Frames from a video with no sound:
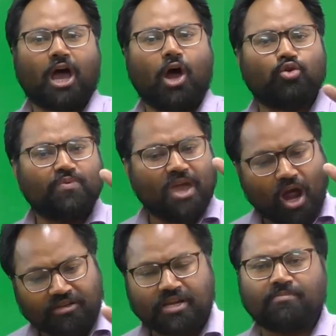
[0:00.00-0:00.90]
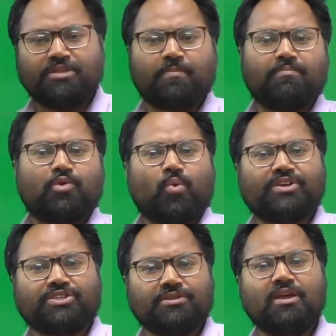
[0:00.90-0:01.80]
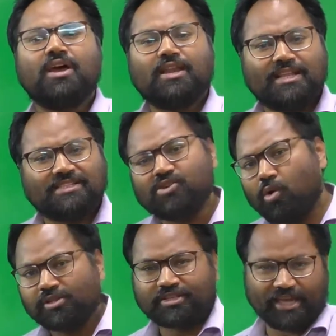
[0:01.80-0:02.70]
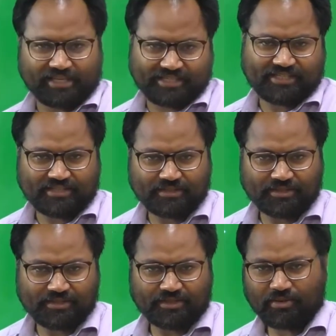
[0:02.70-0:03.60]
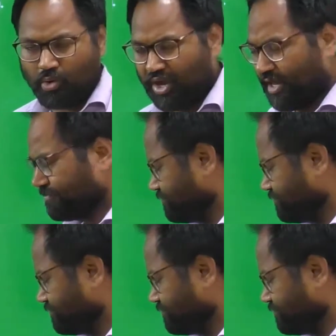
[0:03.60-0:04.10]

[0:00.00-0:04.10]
How do we attempt the question. Let's see all the things. Okay.